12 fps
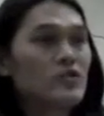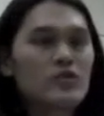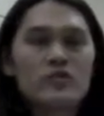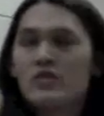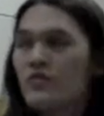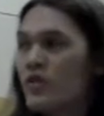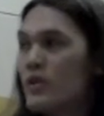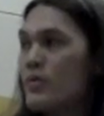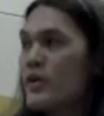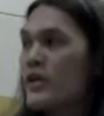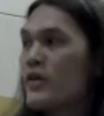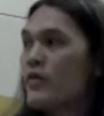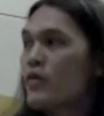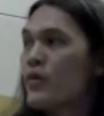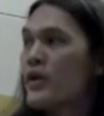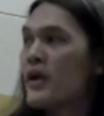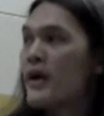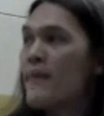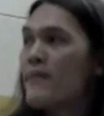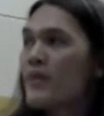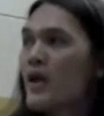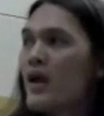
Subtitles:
or Students for Liberty, whatnot.